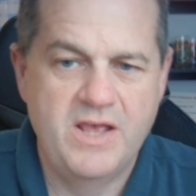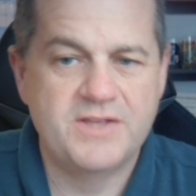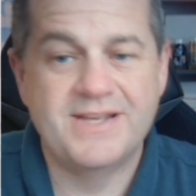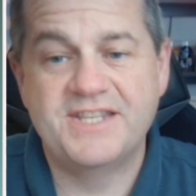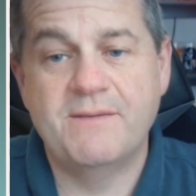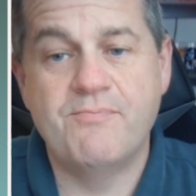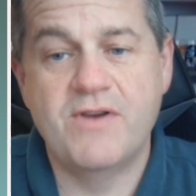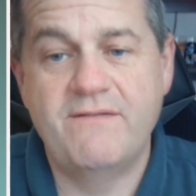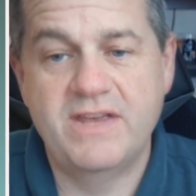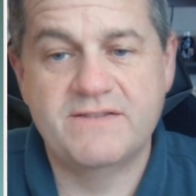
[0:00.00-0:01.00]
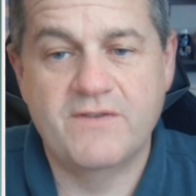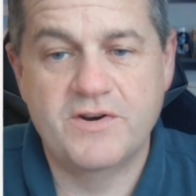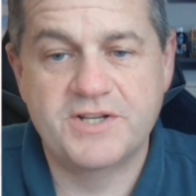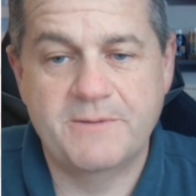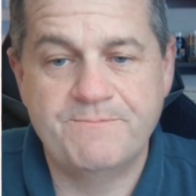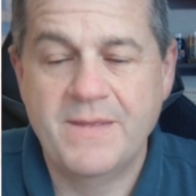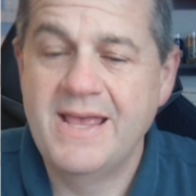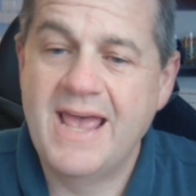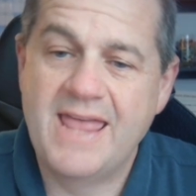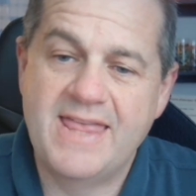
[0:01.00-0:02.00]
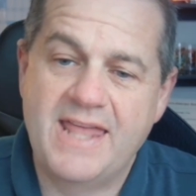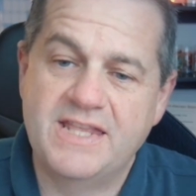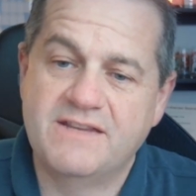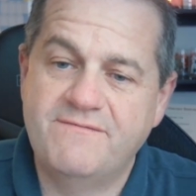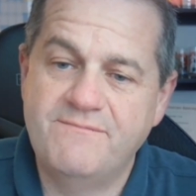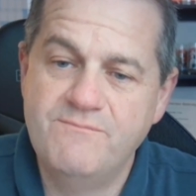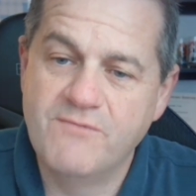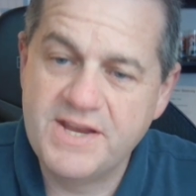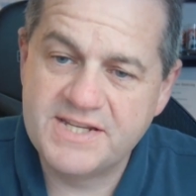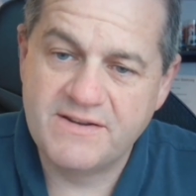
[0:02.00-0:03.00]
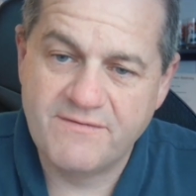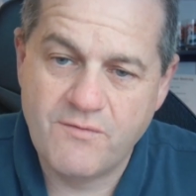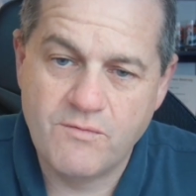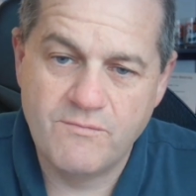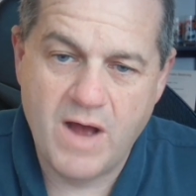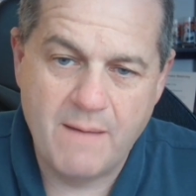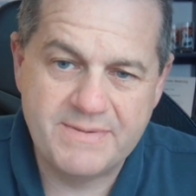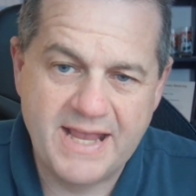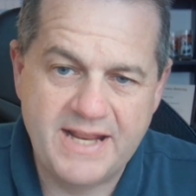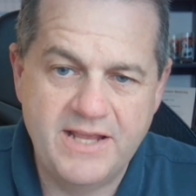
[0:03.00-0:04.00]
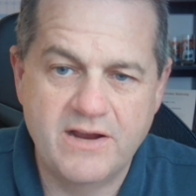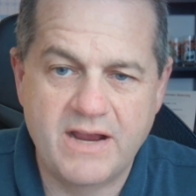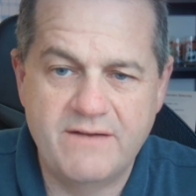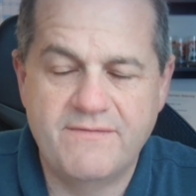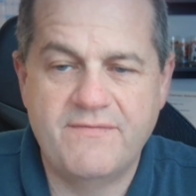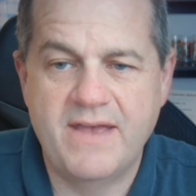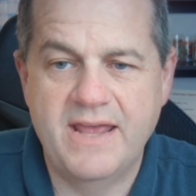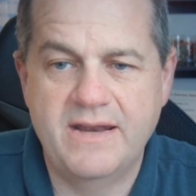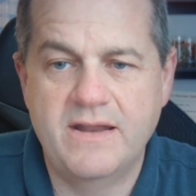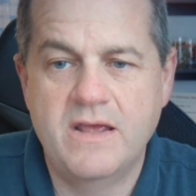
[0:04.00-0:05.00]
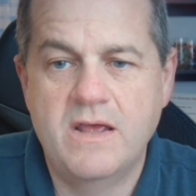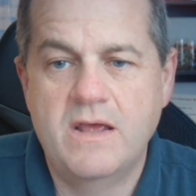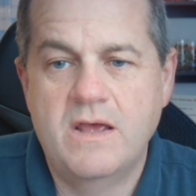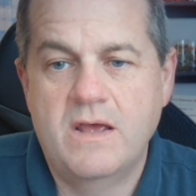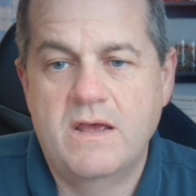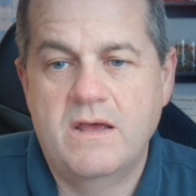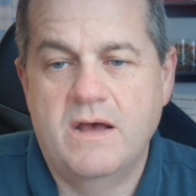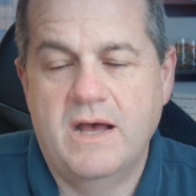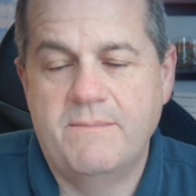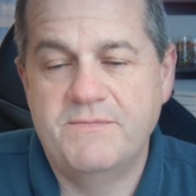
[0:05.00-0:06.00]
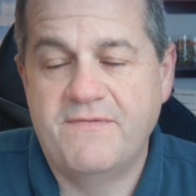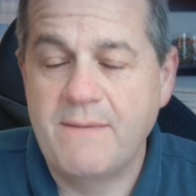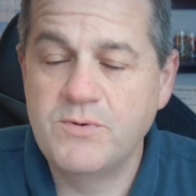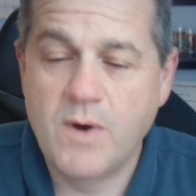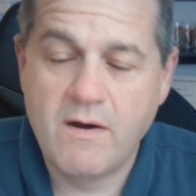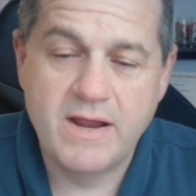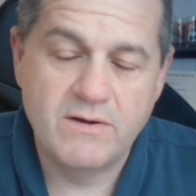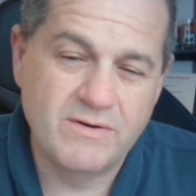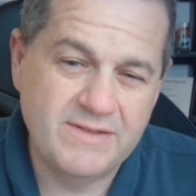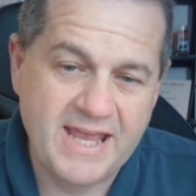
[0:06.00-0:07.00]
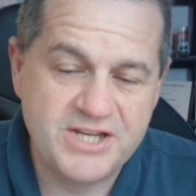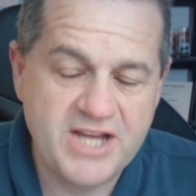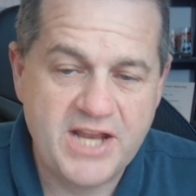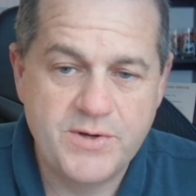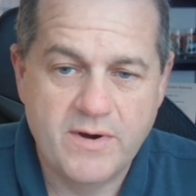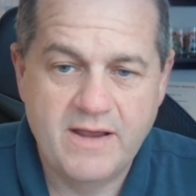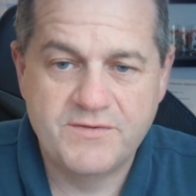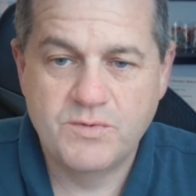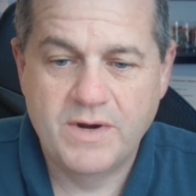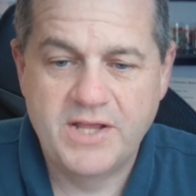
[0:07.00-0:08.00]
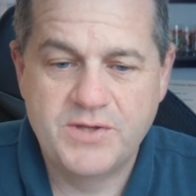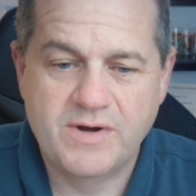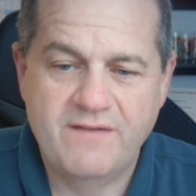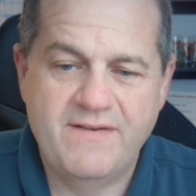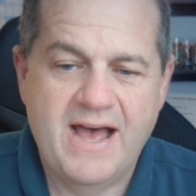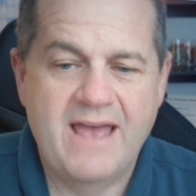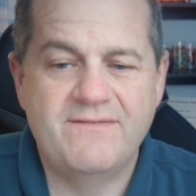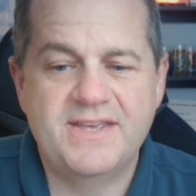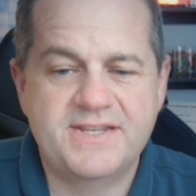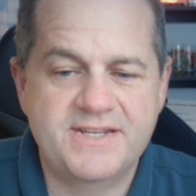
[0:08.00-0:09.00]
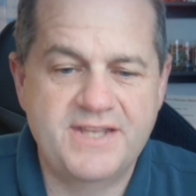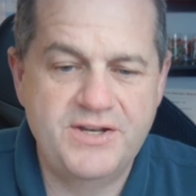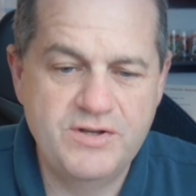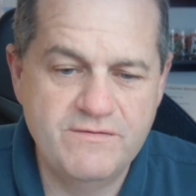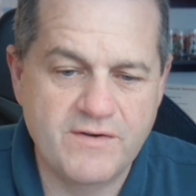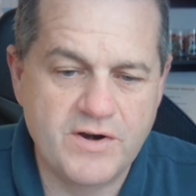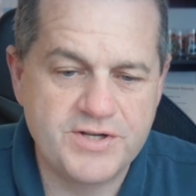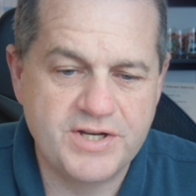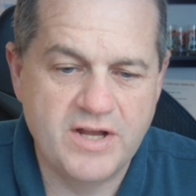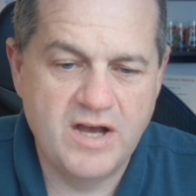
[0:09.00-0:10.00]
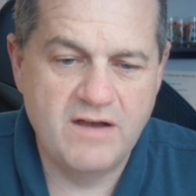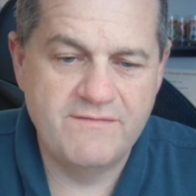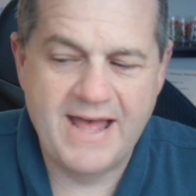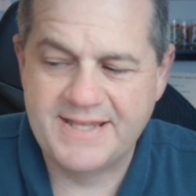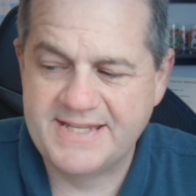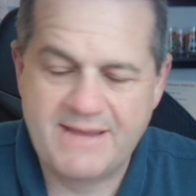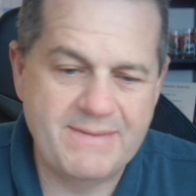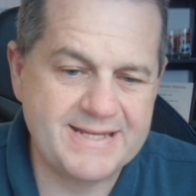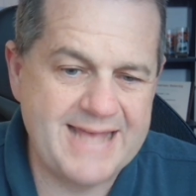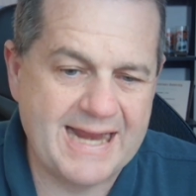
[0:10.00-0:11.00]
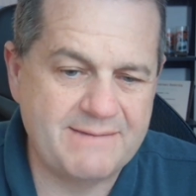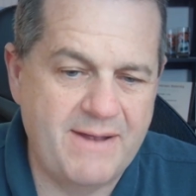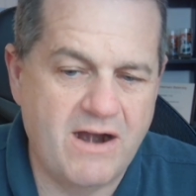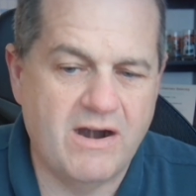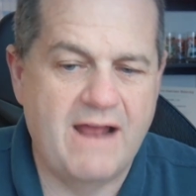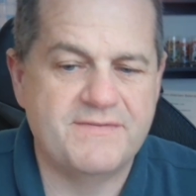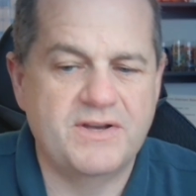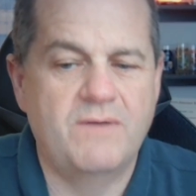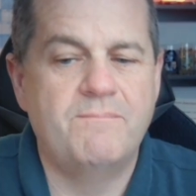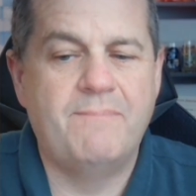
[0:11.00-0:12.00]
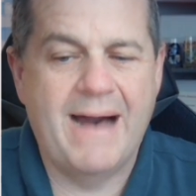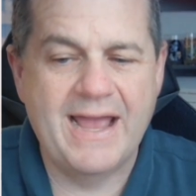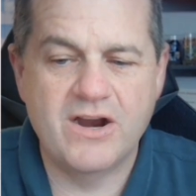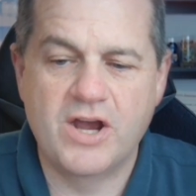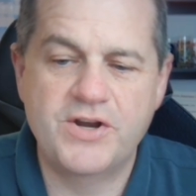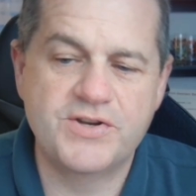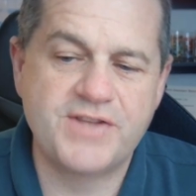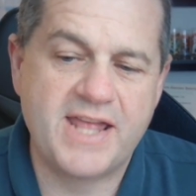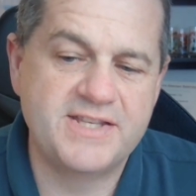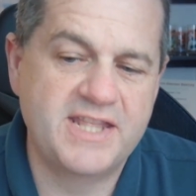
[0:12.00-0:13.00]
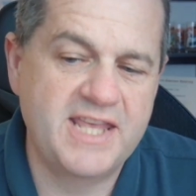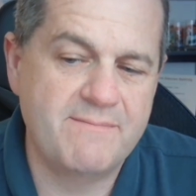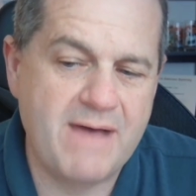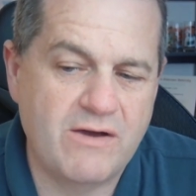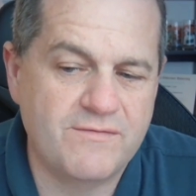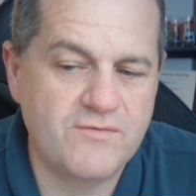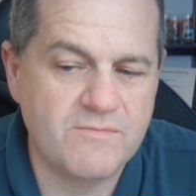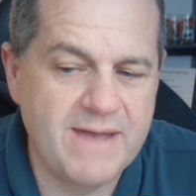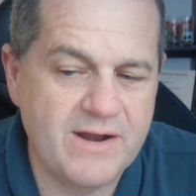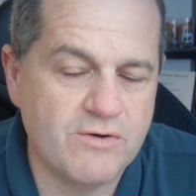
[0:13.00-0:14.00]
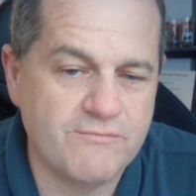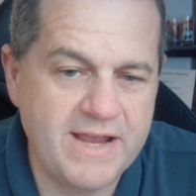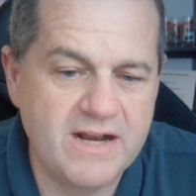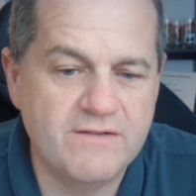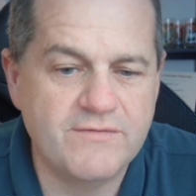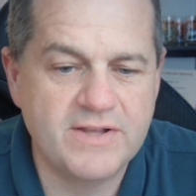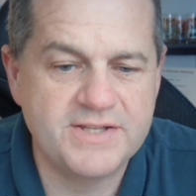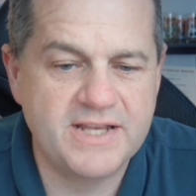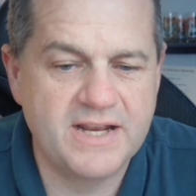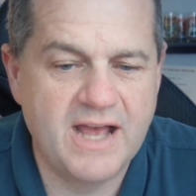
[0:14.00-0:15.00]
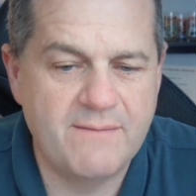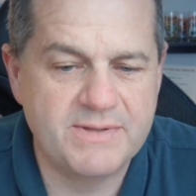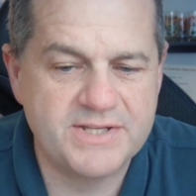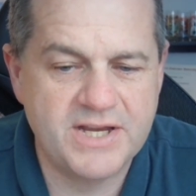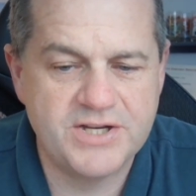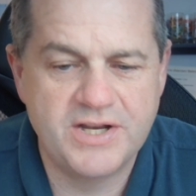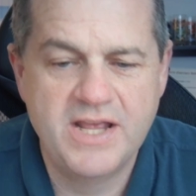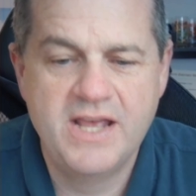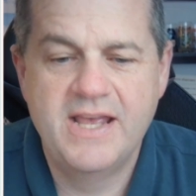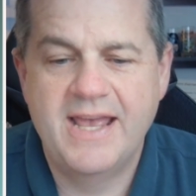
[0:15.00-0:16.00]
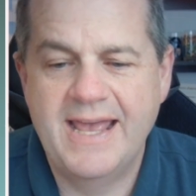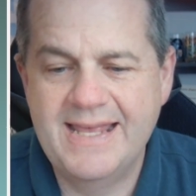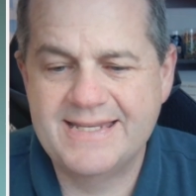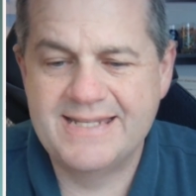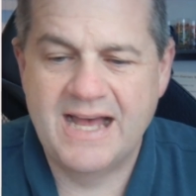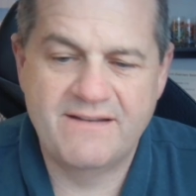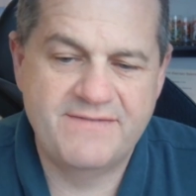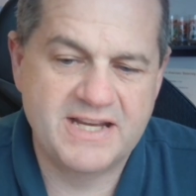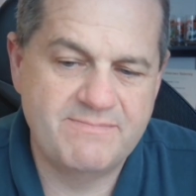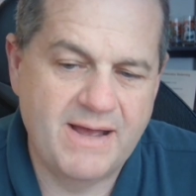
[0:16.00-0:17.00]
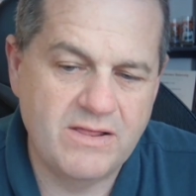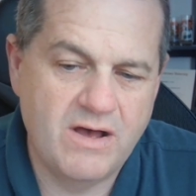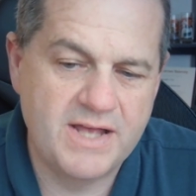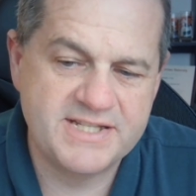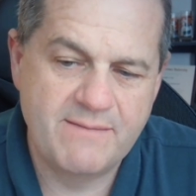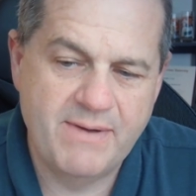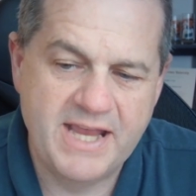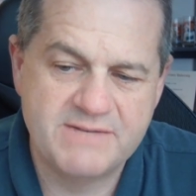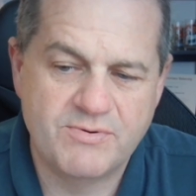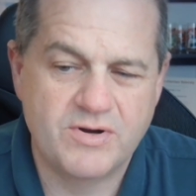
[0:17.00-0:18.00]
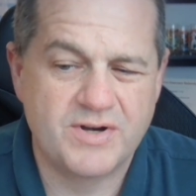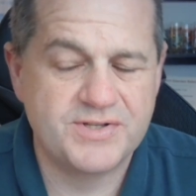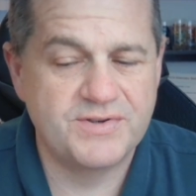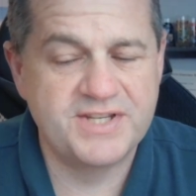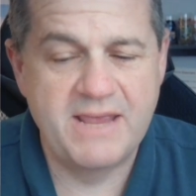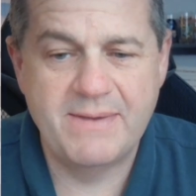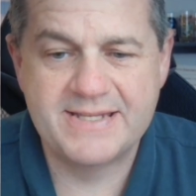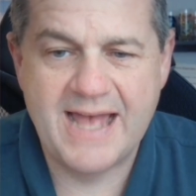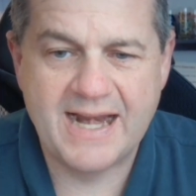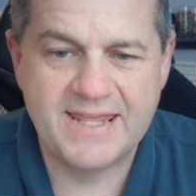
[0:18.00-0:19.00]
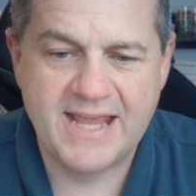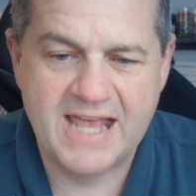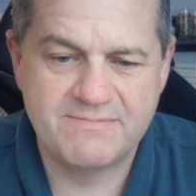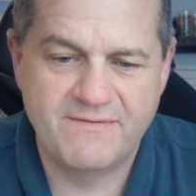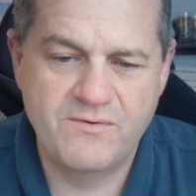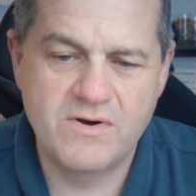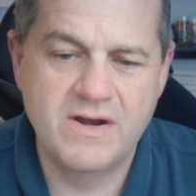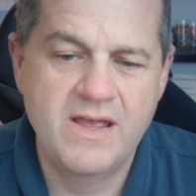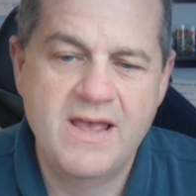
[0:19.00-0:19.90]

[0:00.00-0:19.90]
So that's the previous version. And then this recent update here in February or late January of 2025, this is the new version of that same exact paragraph. So buyer understands that the amount, format, or rate of real estate compensation is not fixed by law set by each broker. So same exact thing as before.